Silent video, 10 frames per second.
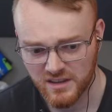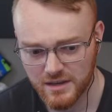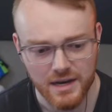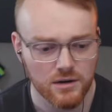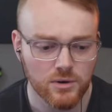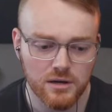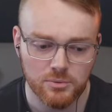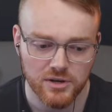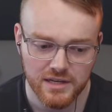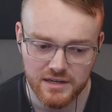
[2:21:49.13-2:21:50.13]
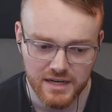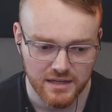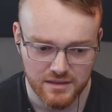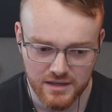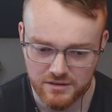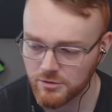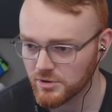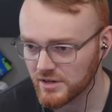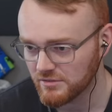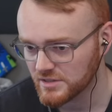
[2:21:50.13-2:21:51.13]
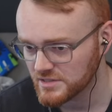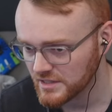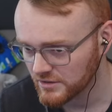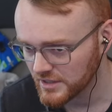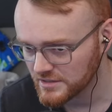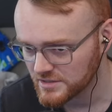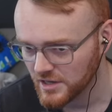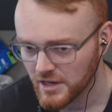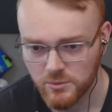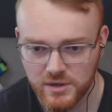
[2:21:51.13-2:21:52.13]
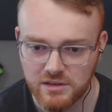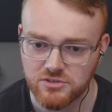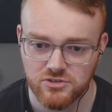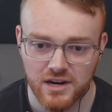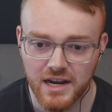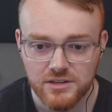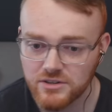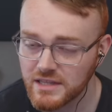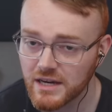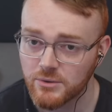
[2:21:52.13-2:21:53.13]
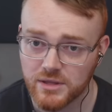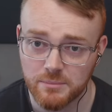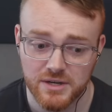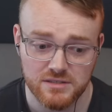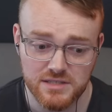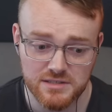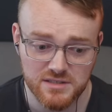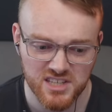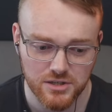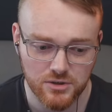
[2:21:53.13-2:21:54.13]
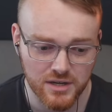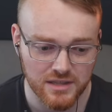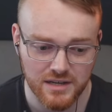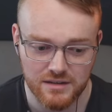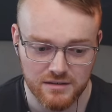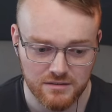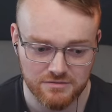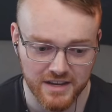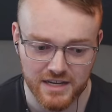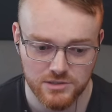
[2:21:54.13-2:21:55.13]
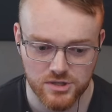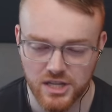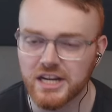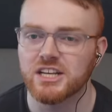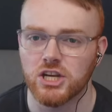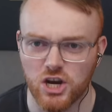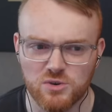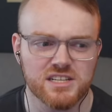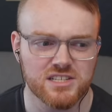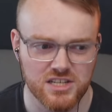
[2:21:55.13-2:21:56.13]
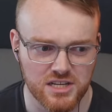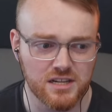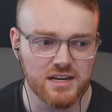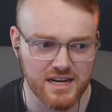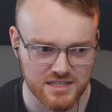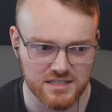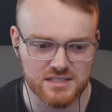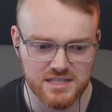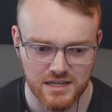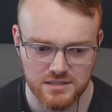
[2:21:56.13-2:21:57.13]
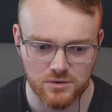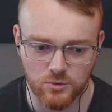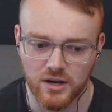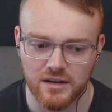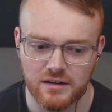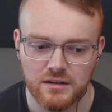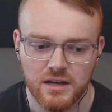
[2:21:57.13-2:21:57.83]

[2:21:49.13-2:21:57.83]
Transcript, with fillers: I don't want to bring in anything from previous series. We even tried doing that with Empire Season two, and then fans were like, no, this is connected to Season one.